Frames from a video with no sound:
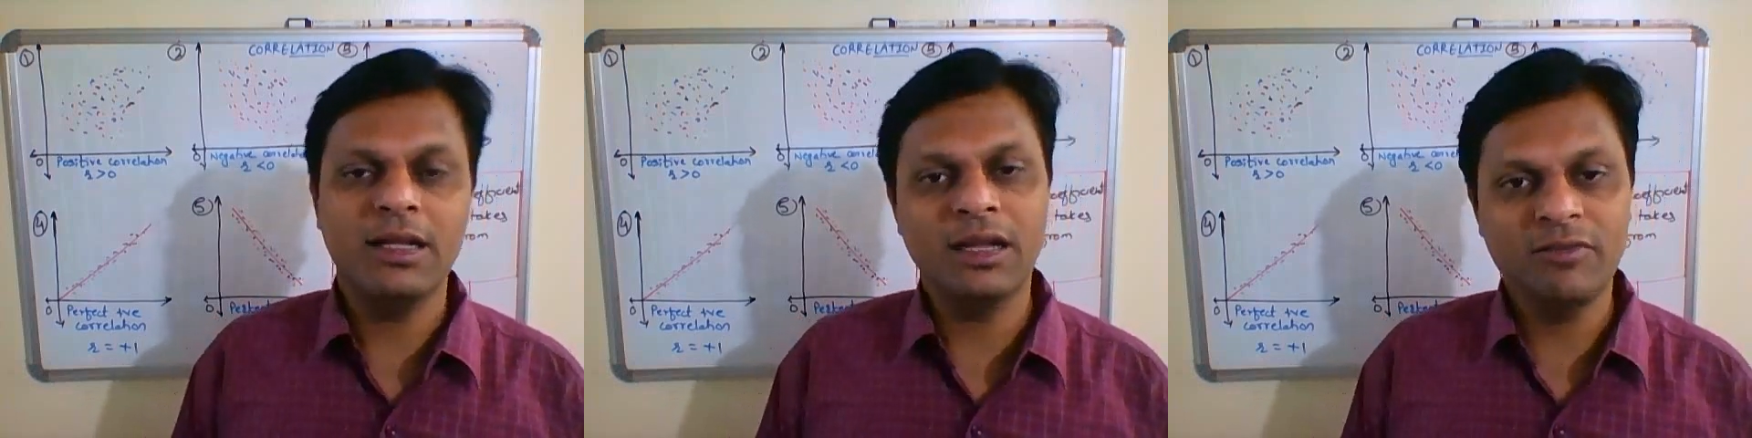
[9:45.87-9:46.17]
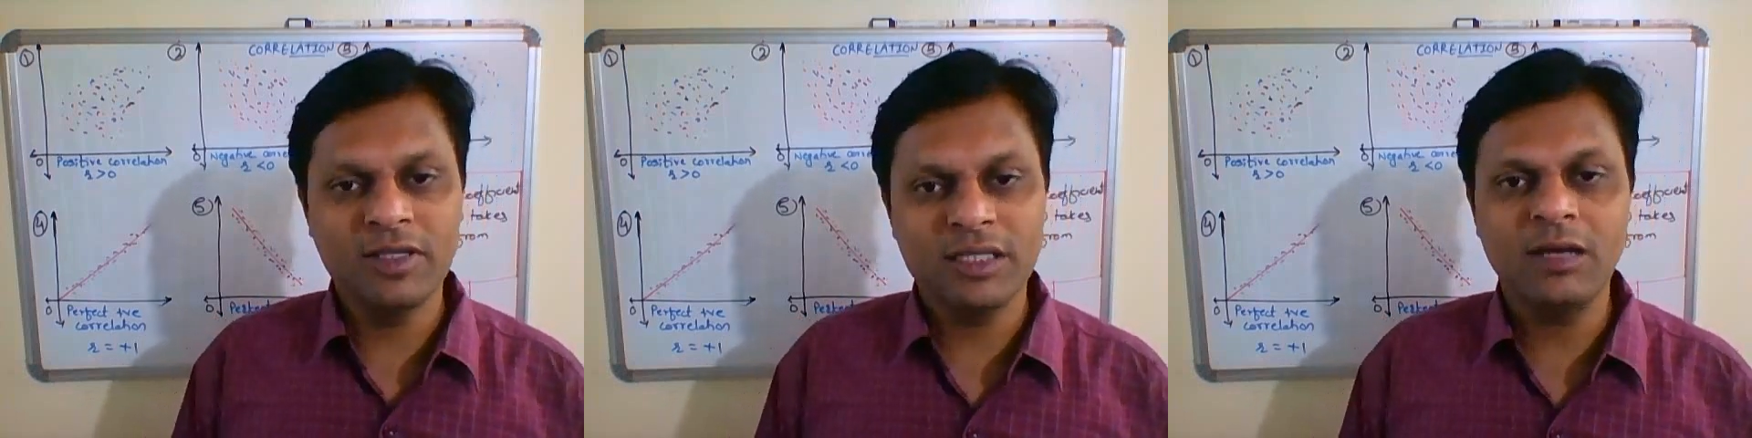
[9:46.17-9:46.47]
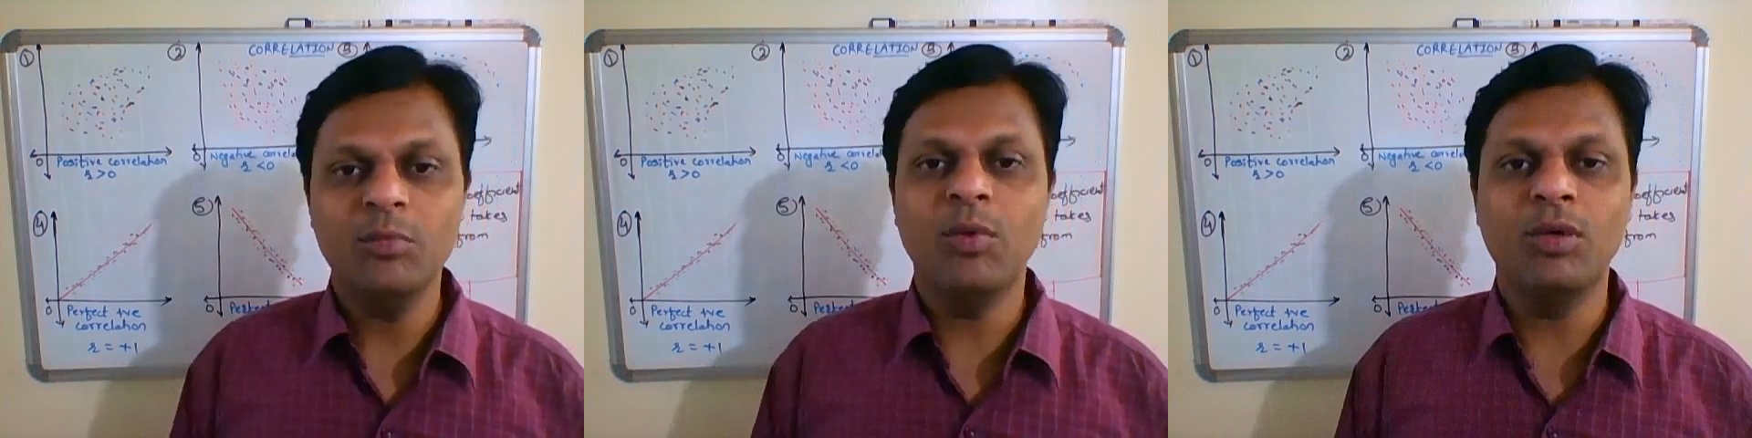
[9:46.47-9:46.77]
then we
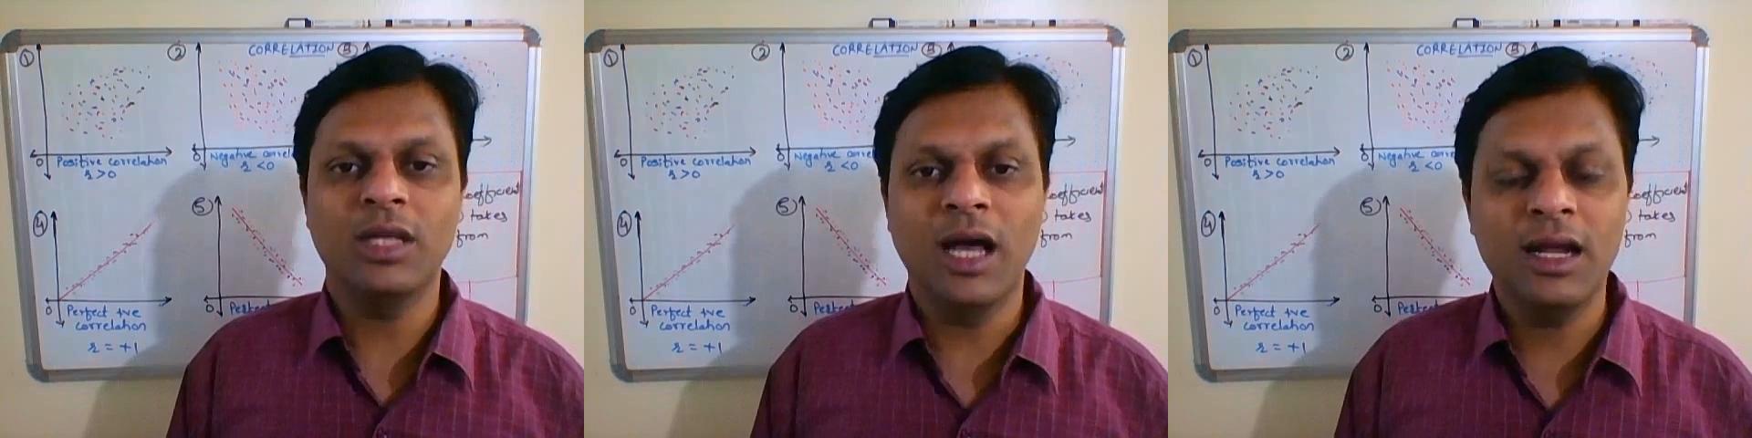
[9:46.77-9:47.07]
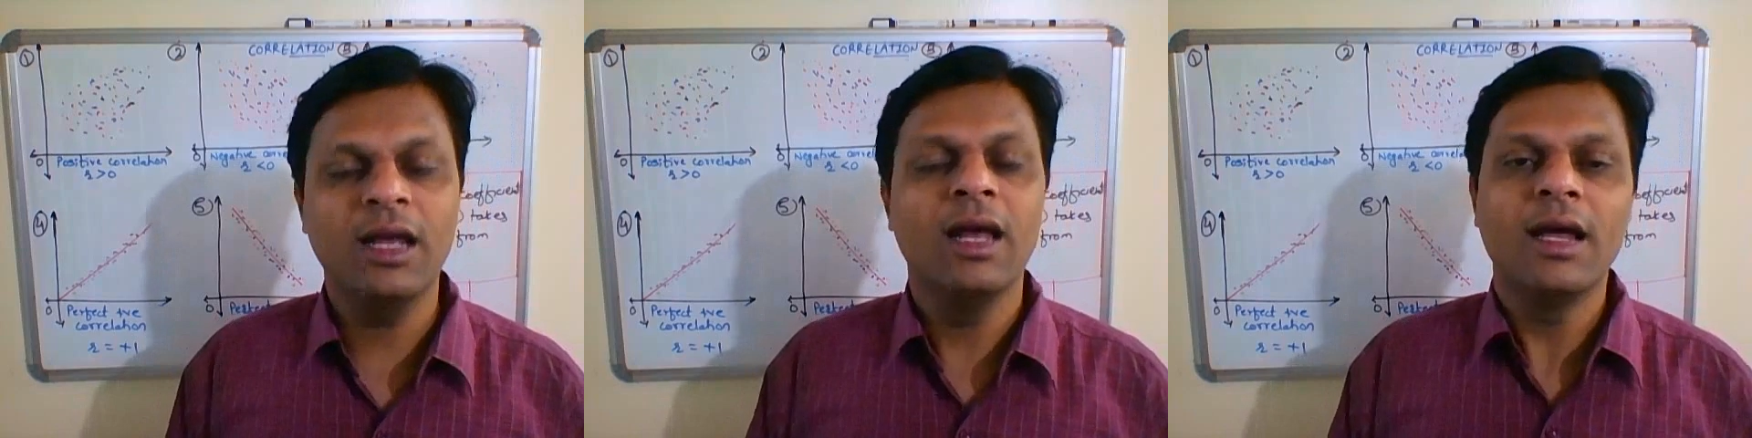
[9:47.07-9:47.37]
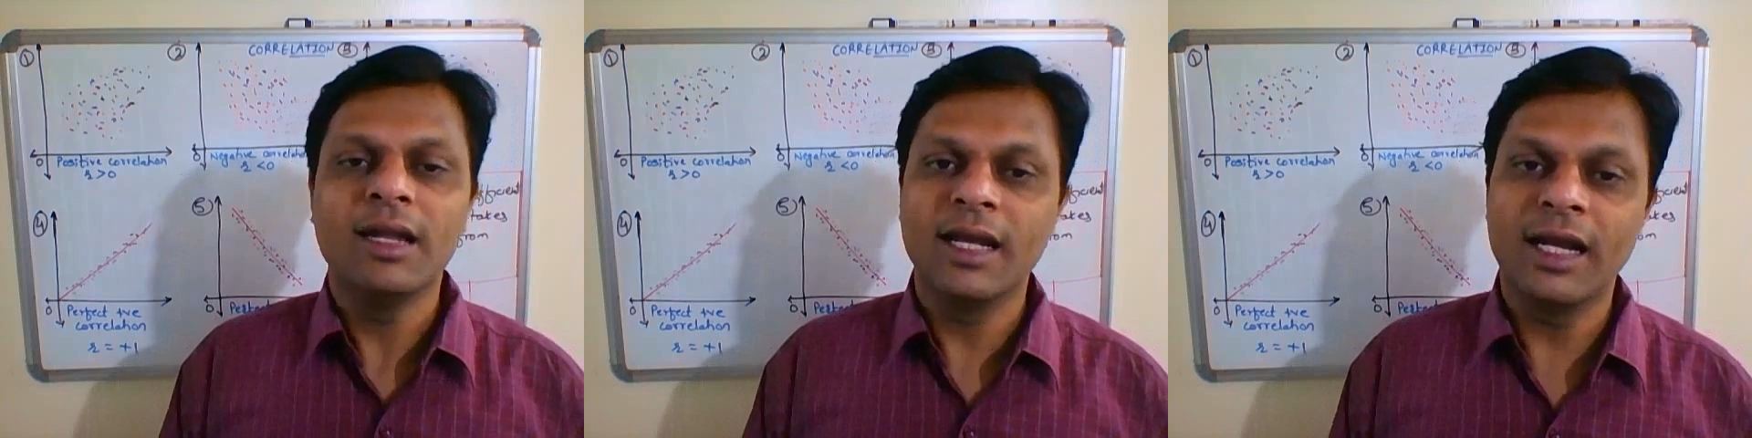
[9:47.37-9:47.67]
say both are
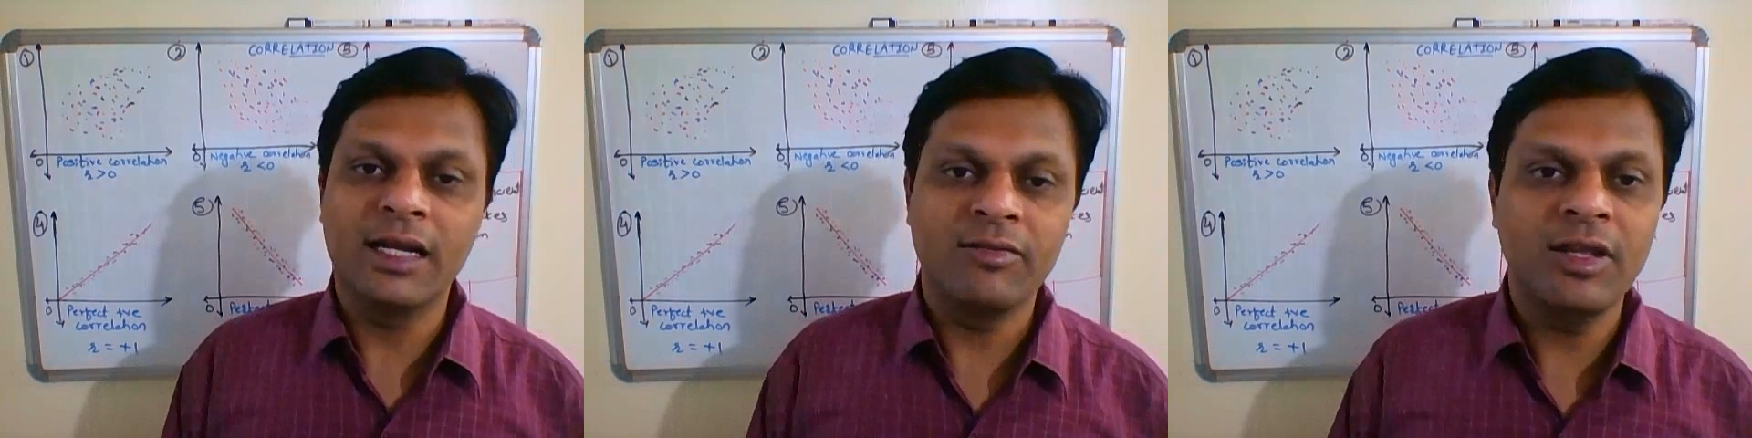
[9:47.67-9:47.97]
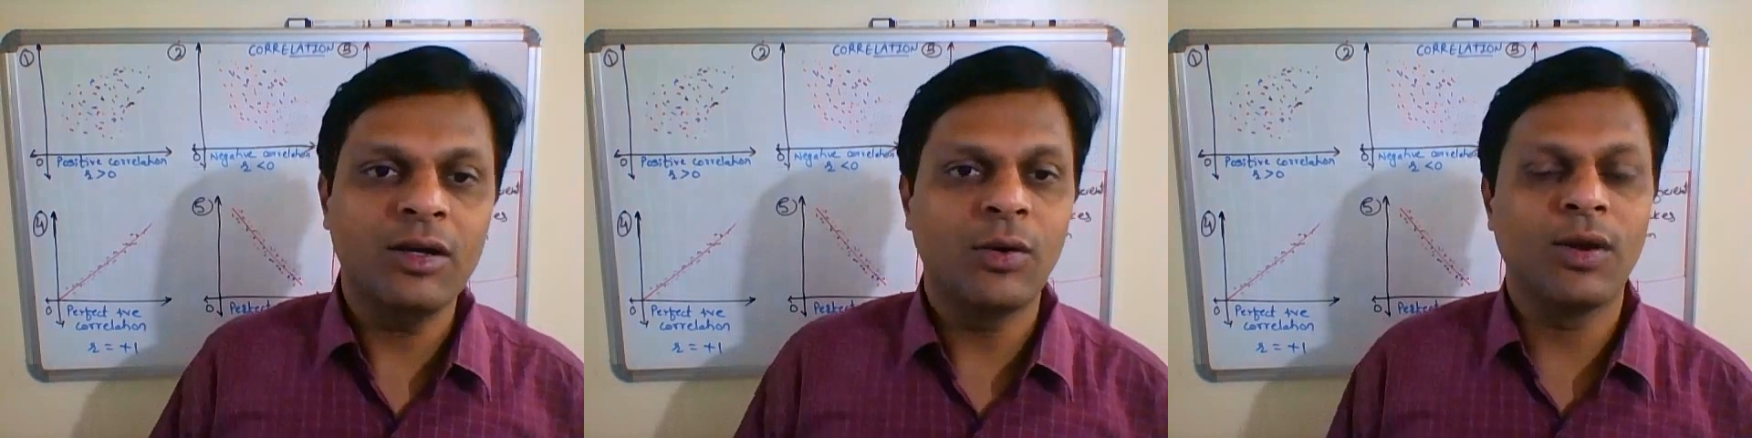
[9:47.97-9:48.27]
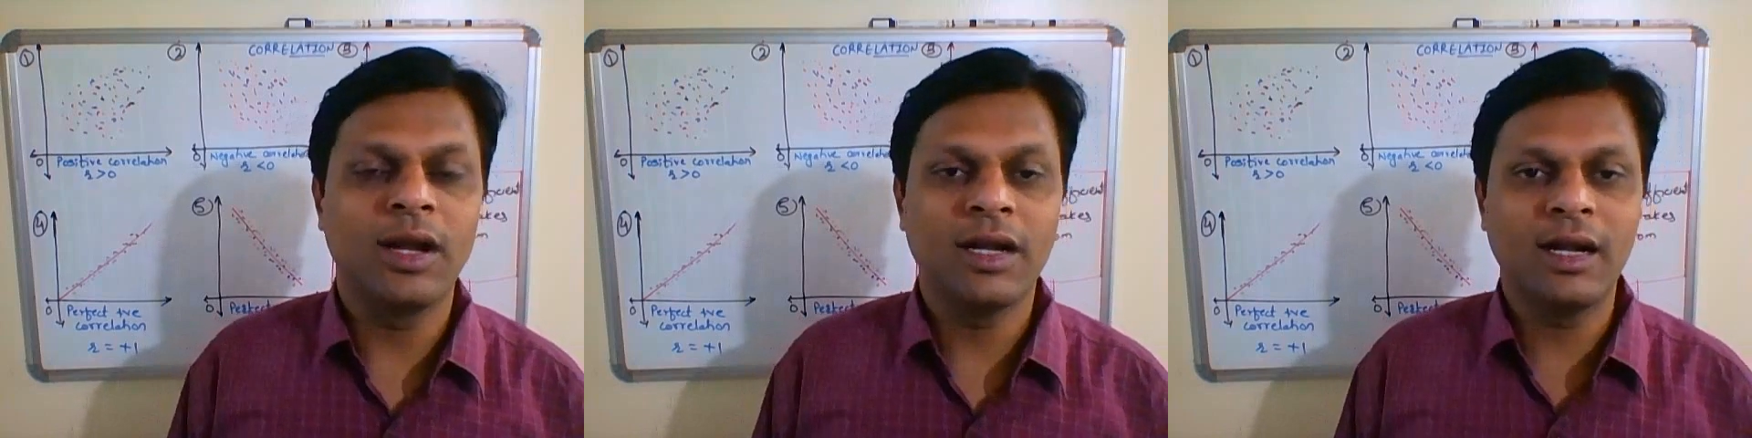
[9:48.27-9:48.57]
negatively
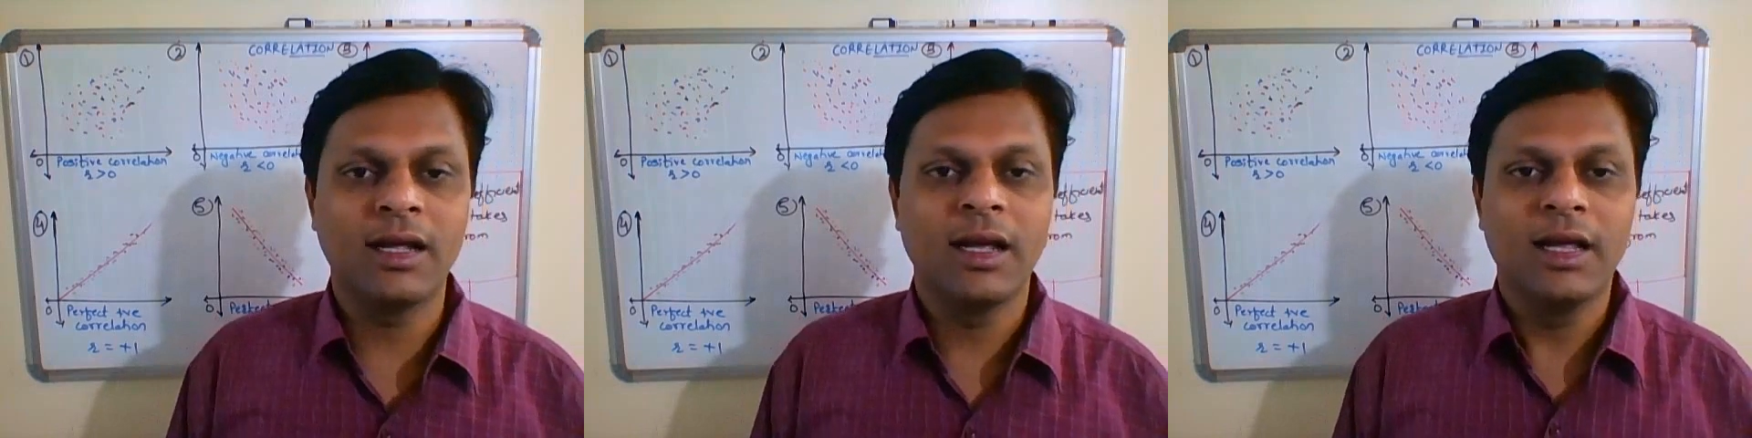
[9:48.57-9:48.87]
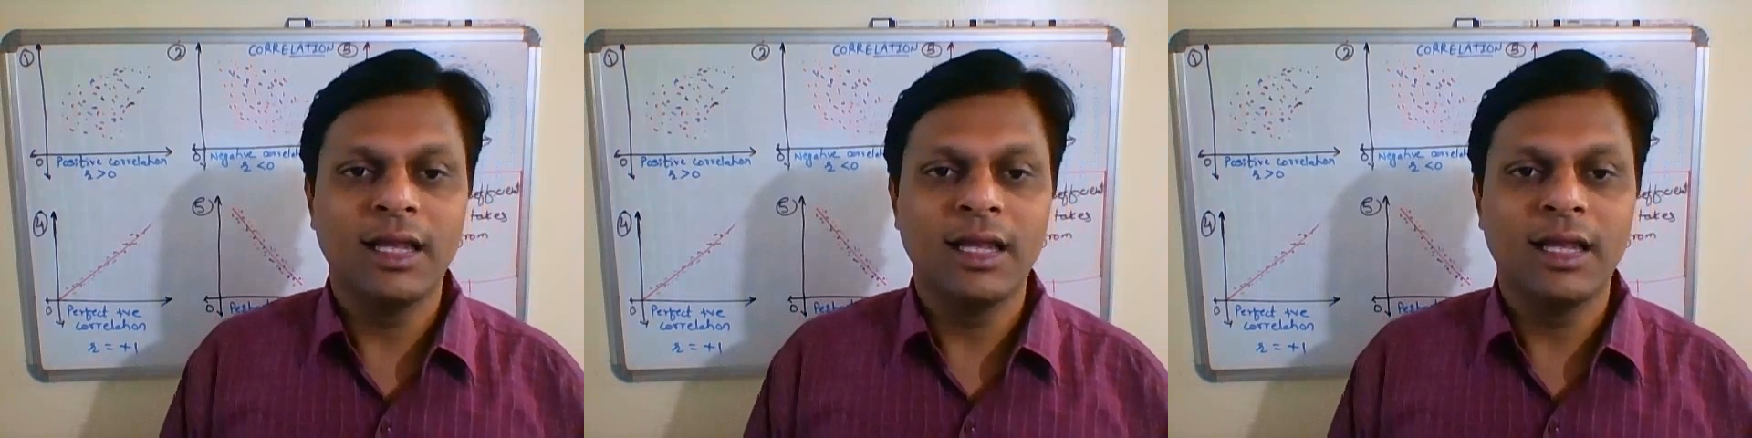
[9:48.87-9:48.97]
correlated.